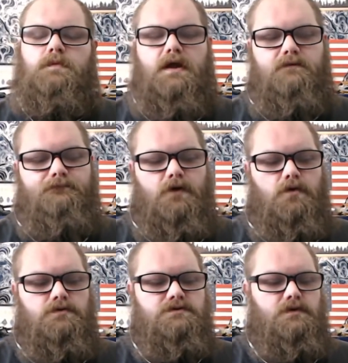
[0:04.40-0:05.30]
Hey
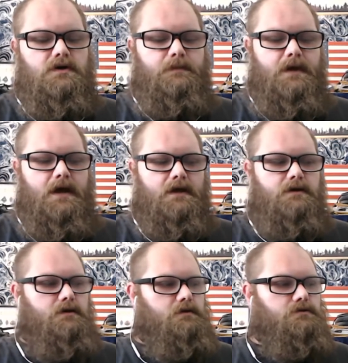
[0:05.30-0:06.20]
folks, welcome back.
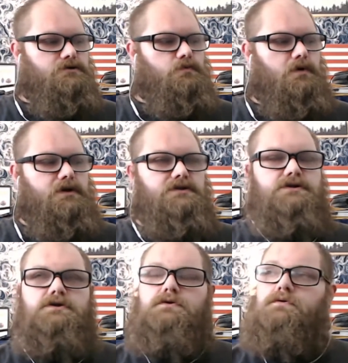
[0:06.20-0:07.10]
Just wanted
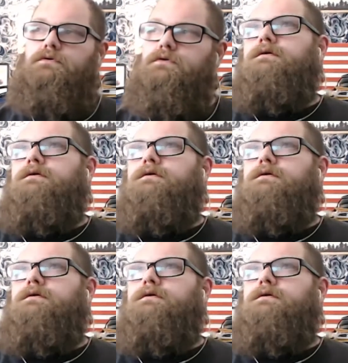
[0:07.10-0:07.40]
to